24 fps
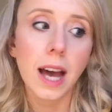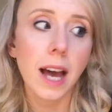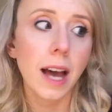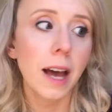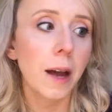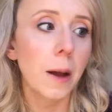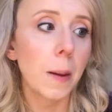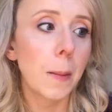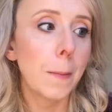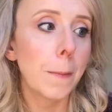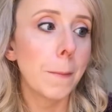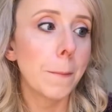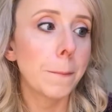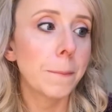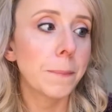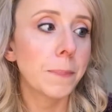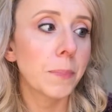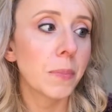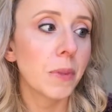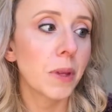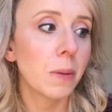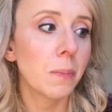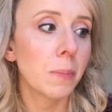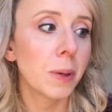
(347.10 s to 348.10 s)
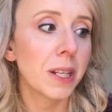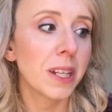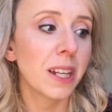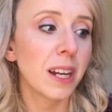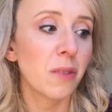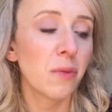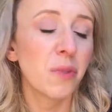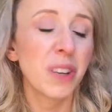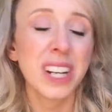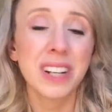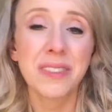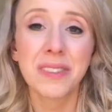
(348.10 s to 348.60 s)
But
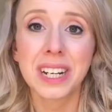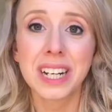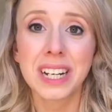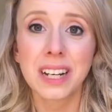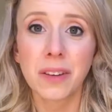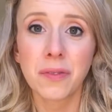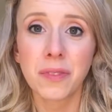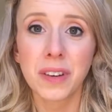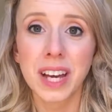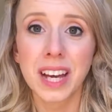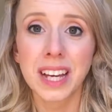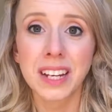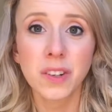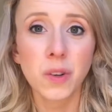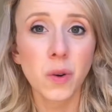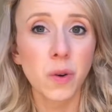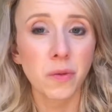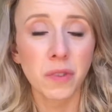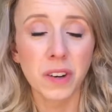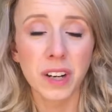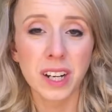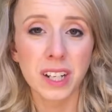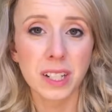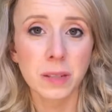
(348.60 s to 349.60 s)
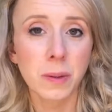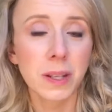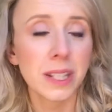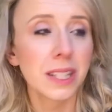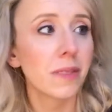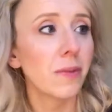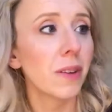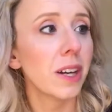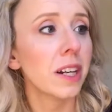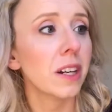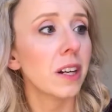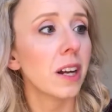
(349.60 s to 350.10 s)
yeah, really, really love it, and not very
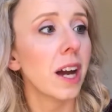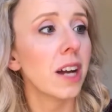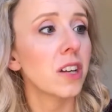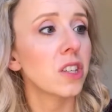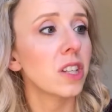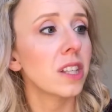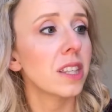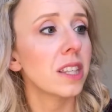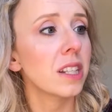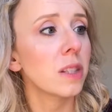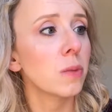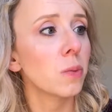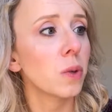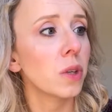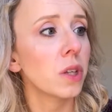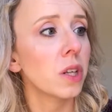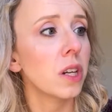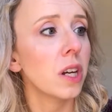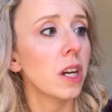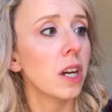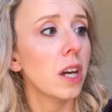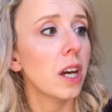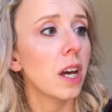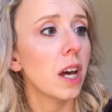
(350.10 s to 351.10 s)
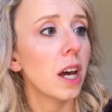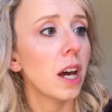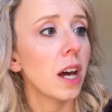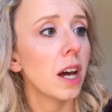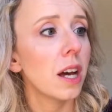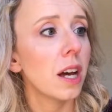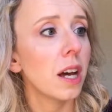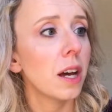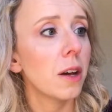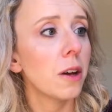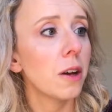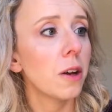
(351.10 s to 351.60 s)
expensive. And actually this one,
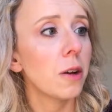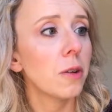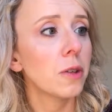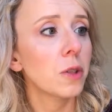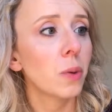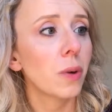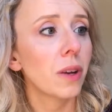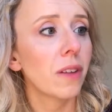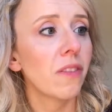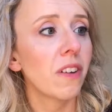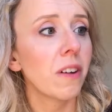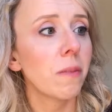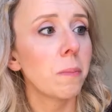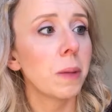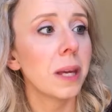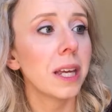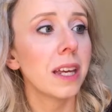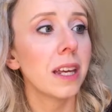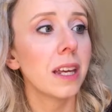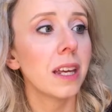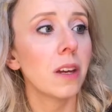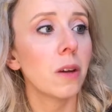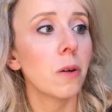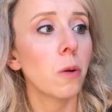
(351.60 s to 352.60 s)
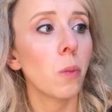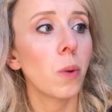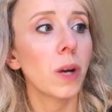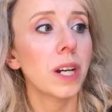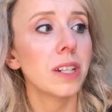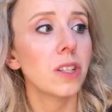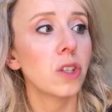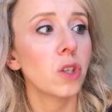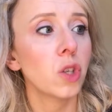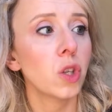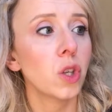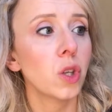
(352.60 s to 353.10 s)
25p,
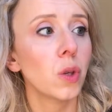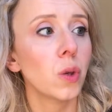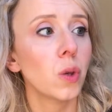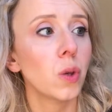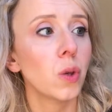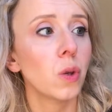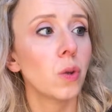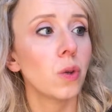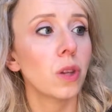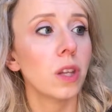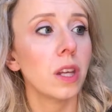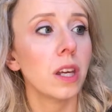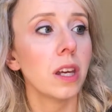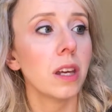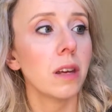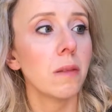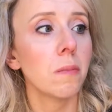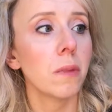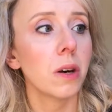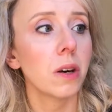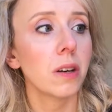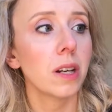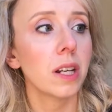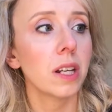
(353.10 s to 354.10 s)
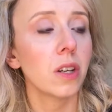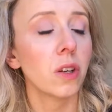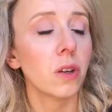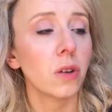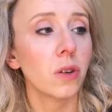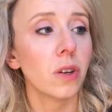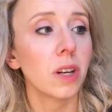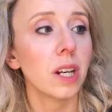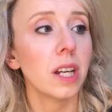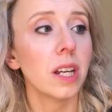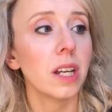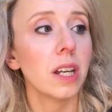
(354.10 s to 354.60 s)
went to the Marie
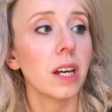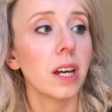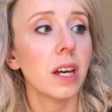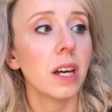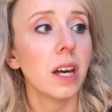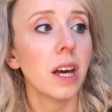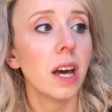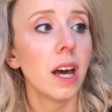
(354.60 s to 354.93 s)
Curie